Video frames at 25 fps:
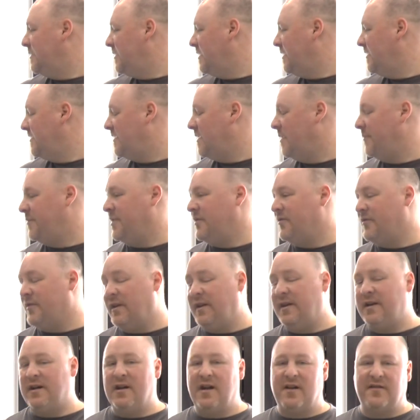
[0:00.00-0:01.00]
something
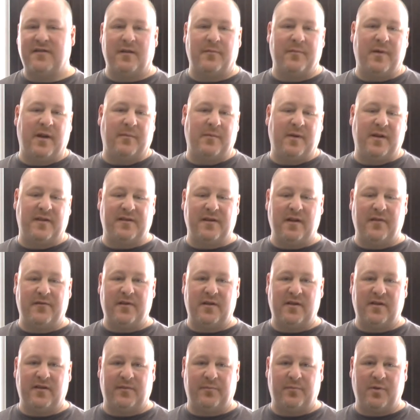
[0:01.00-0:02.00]
really nice, I'll make myself
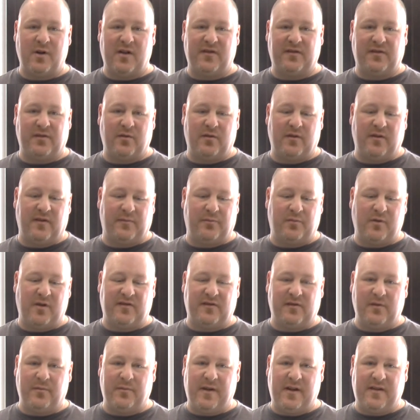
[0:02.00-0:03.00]
an espresso or an
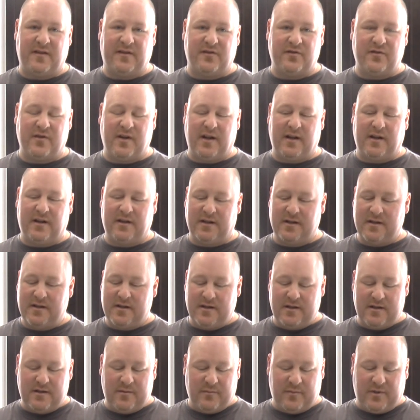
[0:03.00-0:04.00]
espresso-based drink.
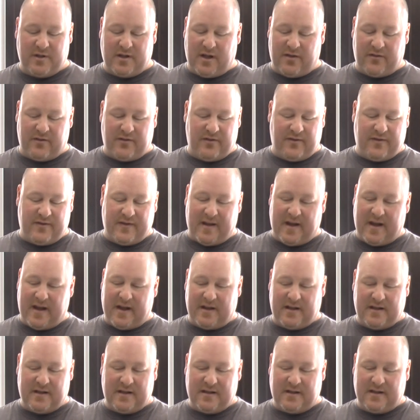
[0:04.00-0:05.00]
But other than that,
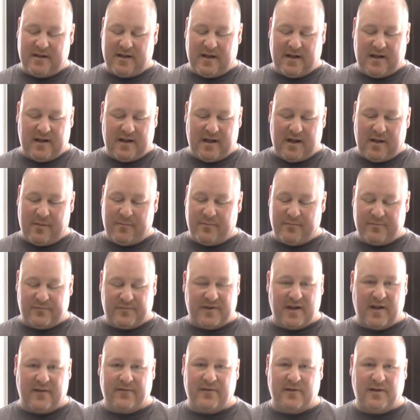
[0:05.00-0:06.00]
I'm
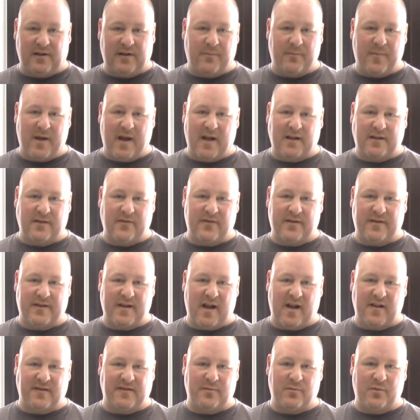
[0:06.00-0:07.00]
definitely back to the
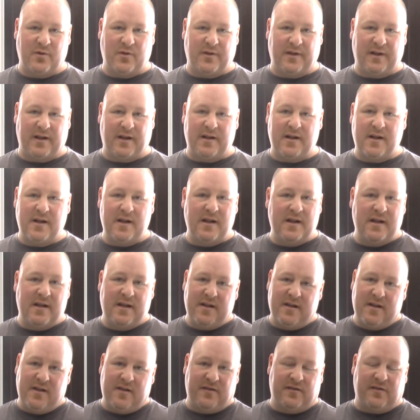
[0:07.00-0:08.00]
Tassimo again.
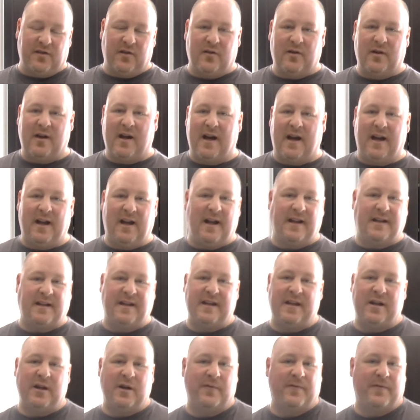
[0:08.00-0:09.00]
So I'd like to
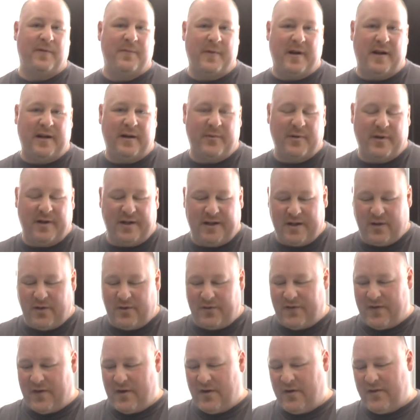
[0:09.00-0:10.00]
hear from anybody
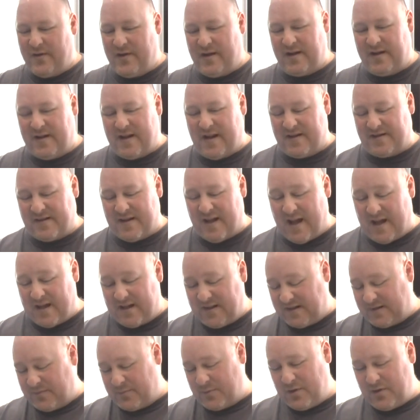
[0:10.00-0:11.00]
out there that has had
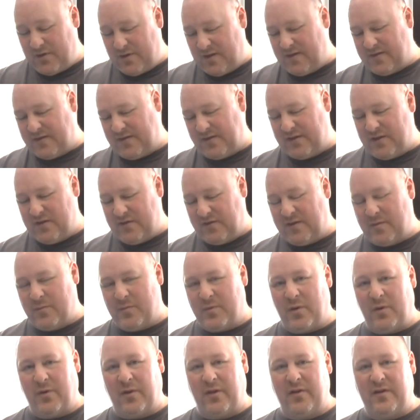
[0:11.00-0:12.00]
experience using
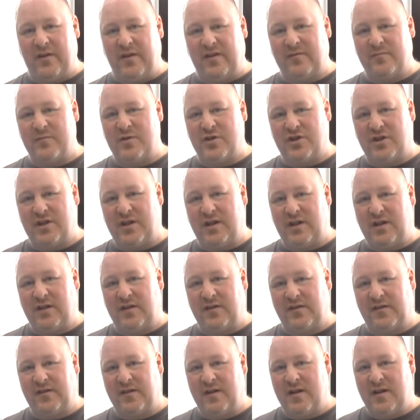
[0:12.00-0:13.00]
both of these
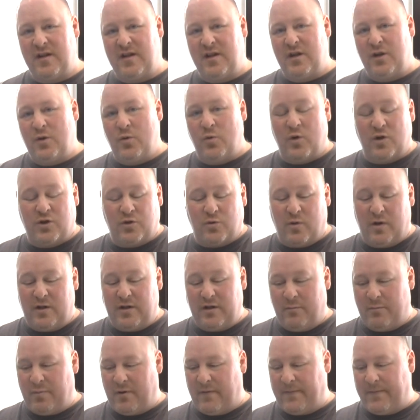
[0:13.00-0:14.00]
machines, which one
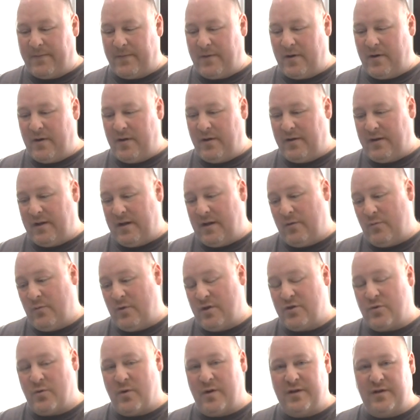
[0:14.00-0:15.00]
you preferred and
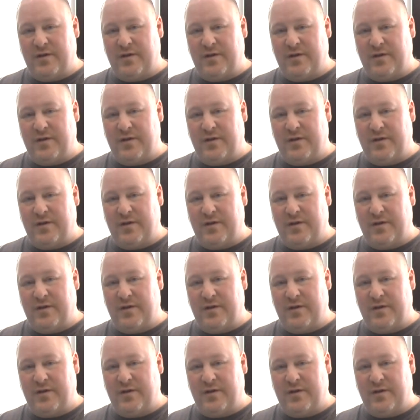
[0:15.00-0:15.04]
which one